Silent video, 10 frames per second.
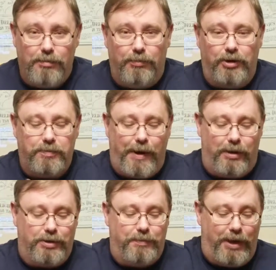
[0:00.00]
Most
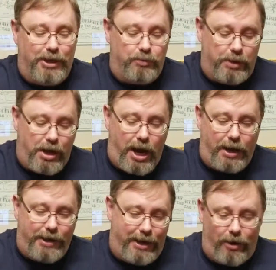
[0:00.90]
power supplies we
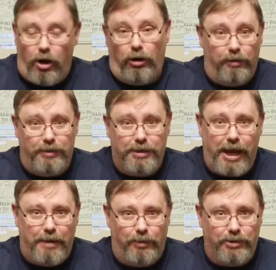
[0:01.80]
got had all of the
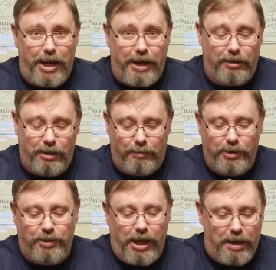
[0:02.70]
cables dangling in, a
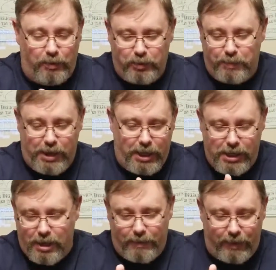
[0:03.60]
bunch of cable spaghetti
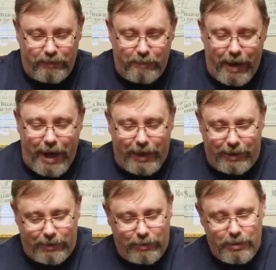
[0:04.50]
coming off the
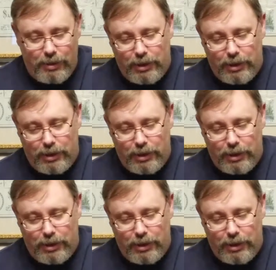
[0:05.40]
back, and